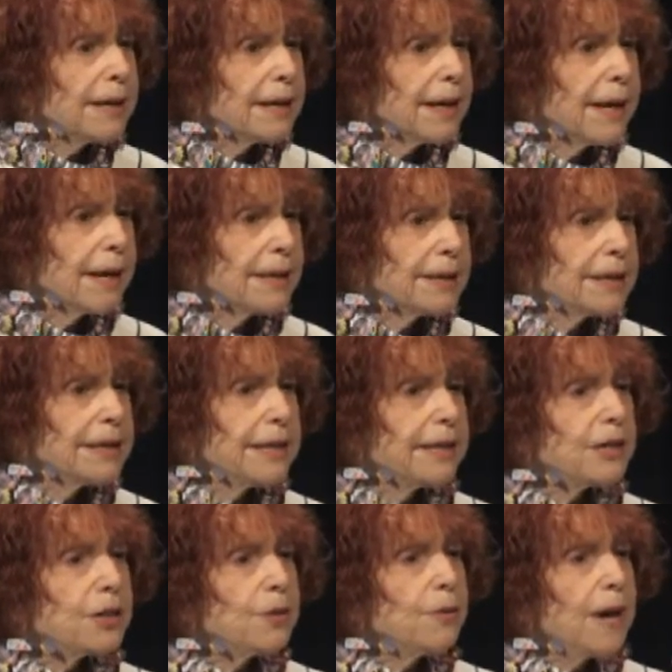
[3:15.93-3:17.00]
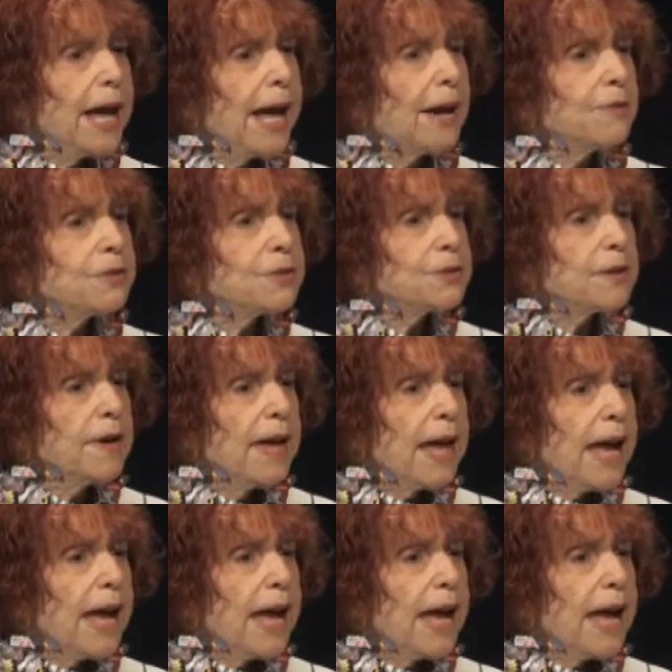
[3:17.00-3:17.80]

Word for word: Ellen, that you have to